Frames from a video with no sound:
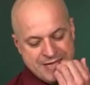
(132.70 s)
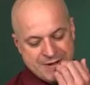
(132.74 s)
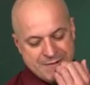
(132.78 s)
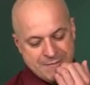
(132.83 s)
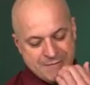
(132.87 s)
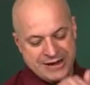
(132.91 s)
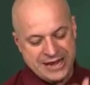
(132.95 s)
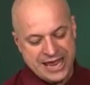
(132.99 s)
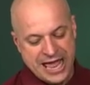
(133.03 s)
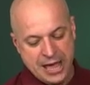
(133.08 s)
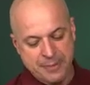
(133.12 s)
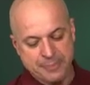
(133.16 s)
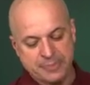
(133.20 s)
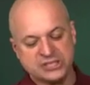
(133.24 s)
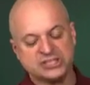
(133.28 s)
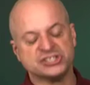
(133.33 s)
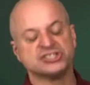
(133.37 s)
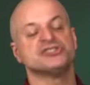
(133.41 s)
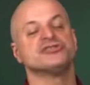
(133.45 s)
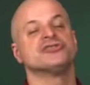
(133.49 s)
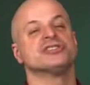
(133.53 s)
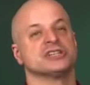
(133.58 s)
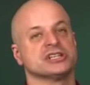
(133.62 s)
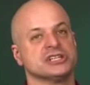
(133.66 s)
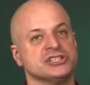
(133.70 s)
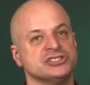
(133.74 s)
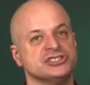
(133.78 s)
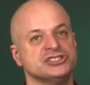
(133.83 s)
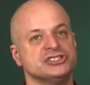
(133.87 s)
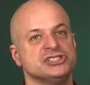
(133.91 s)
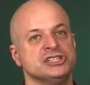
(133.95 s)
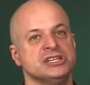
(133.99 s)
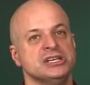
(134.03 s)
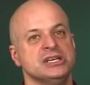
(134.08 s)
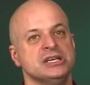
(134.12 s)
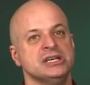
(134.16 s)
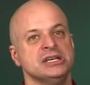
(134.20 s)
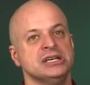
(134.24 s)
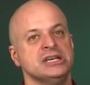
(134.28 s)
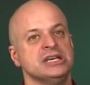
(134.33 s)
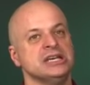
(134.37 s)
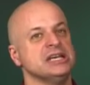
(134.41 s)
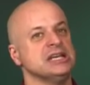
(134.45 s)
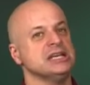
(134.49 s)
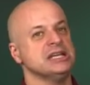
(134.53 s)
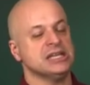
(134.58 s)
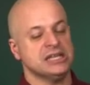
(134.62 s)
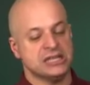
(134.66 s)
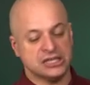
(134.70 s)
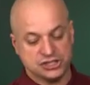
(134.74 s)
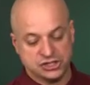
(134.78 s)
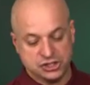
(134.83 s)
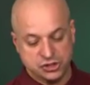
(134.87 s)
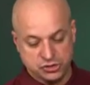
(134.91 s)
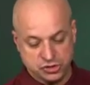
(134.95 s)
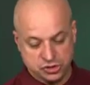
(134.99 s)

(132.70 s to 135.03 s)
what happens first to